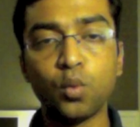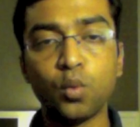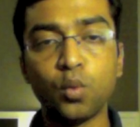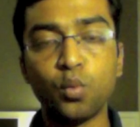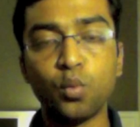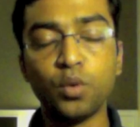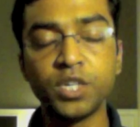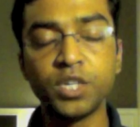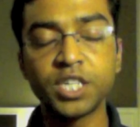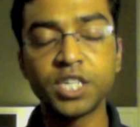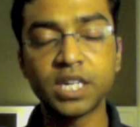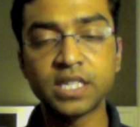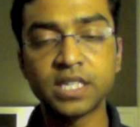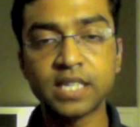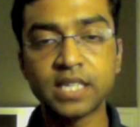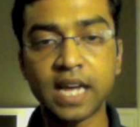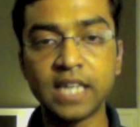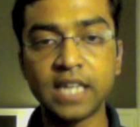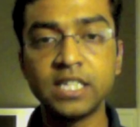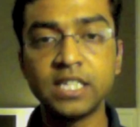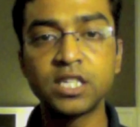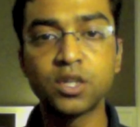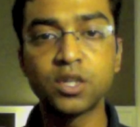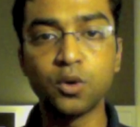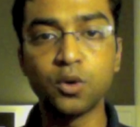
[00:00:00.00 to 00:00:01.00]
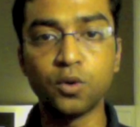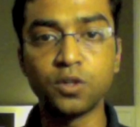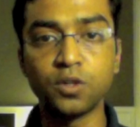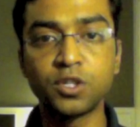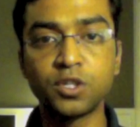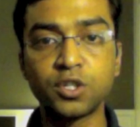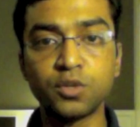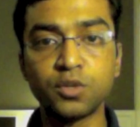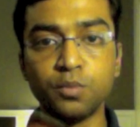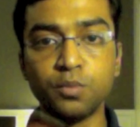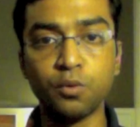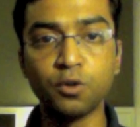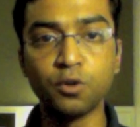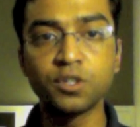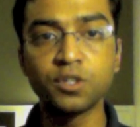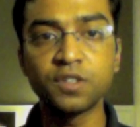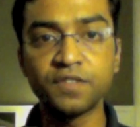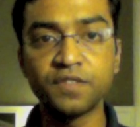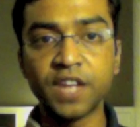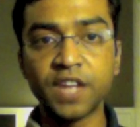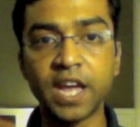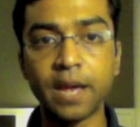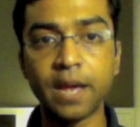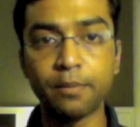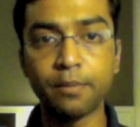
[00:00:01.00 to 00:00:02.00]
which assigns codes to most of
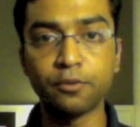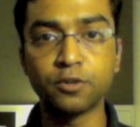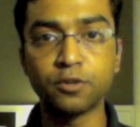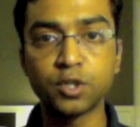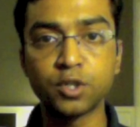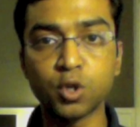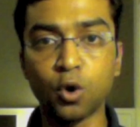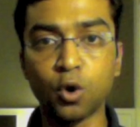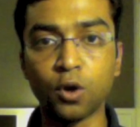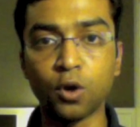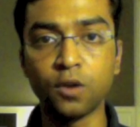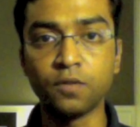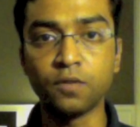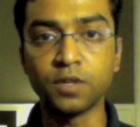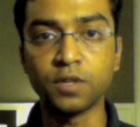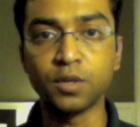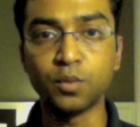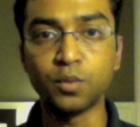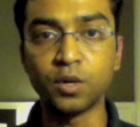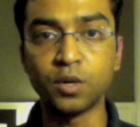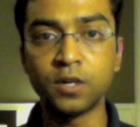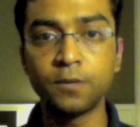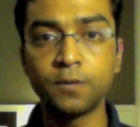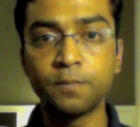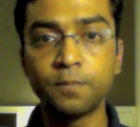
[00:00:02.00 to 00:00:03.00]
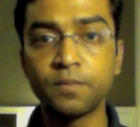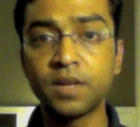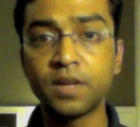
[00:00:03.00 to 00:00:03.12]
the airports all over the world,